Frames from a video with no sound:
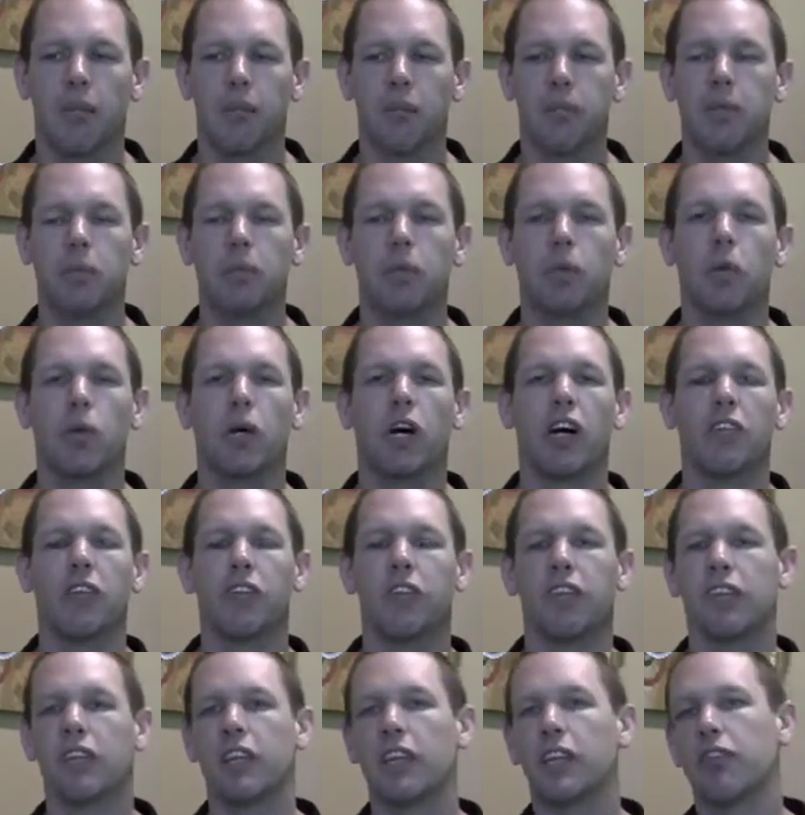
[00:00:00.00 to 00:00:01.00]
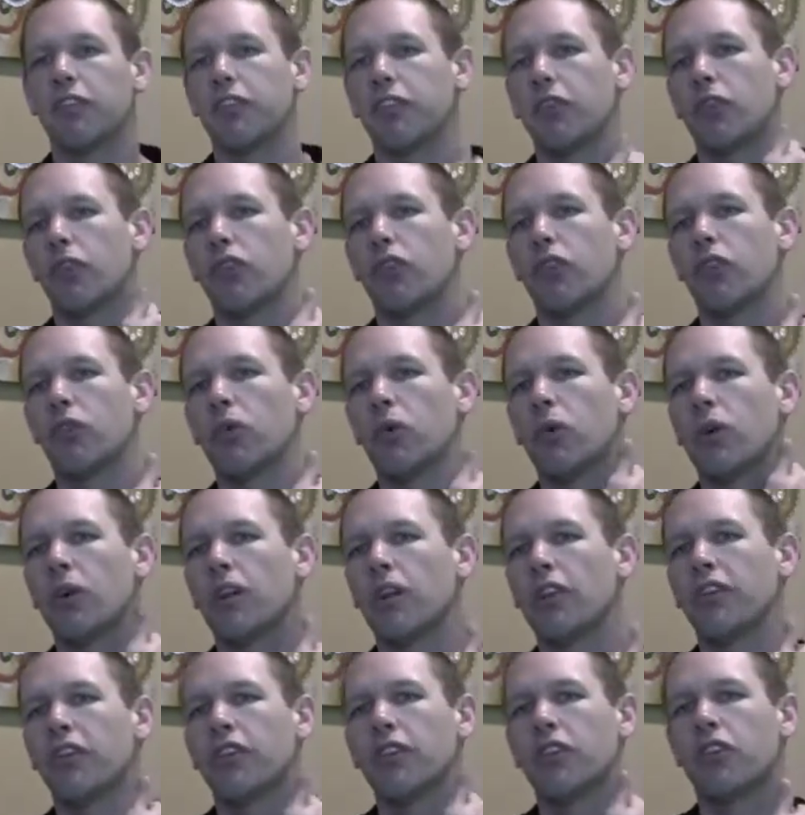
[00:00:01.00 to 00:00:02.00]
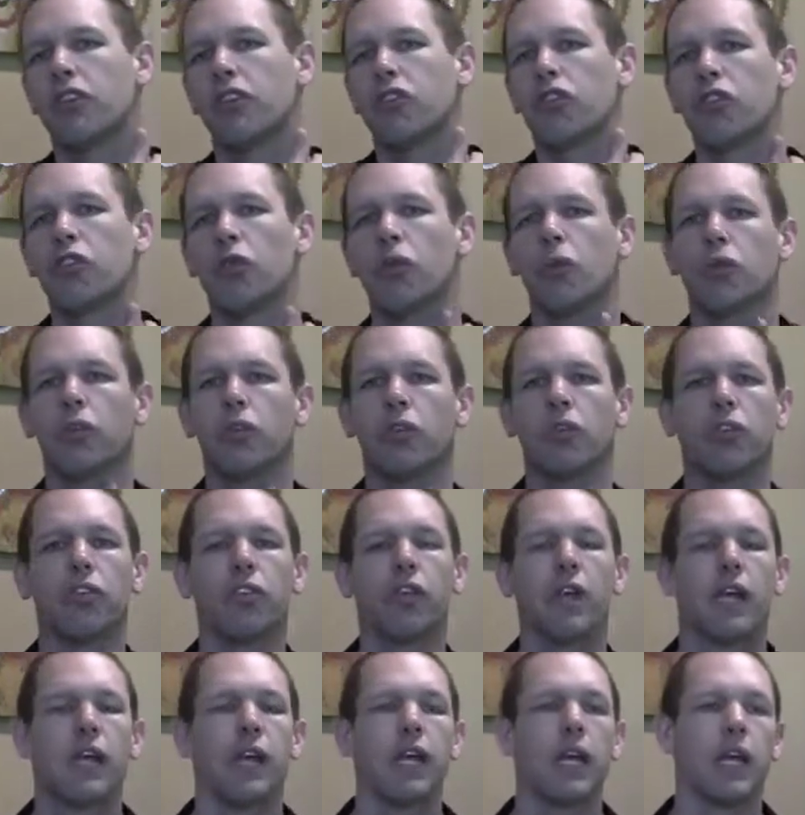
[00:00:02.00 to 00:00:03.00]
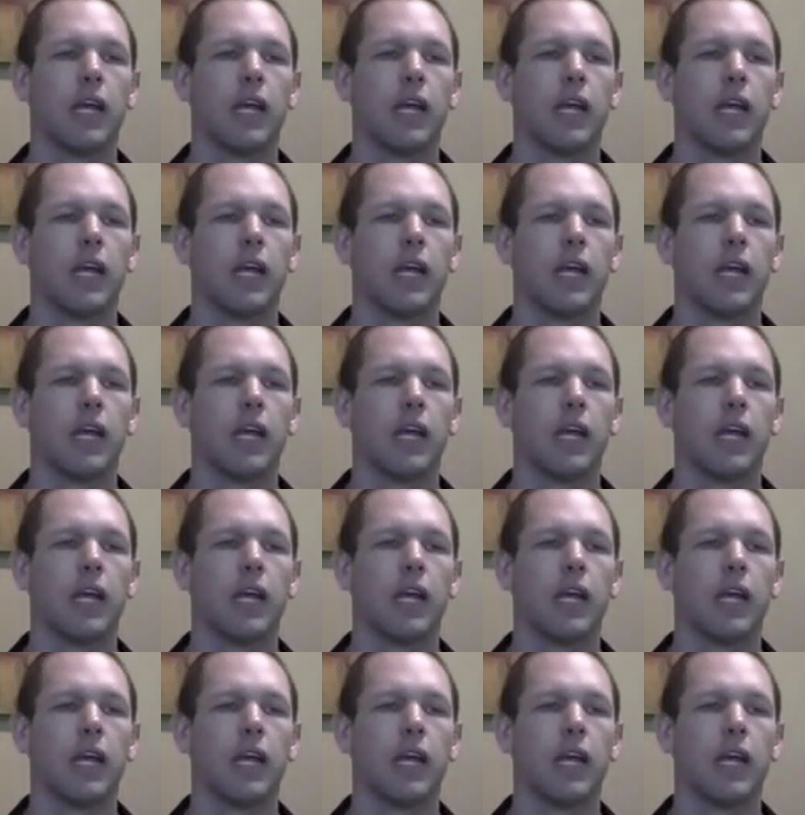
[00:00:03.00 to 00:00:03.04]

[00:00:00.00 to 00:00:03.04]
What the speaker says: People often say they feel soreness in the shoulders,